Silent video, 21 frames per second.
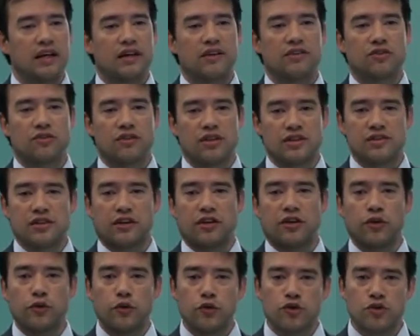So there's a
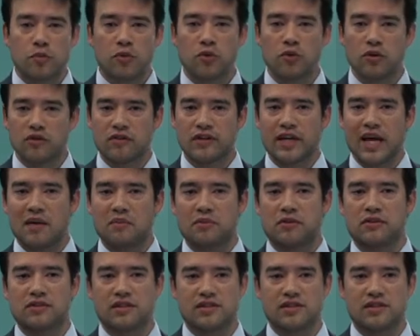huge pool of capital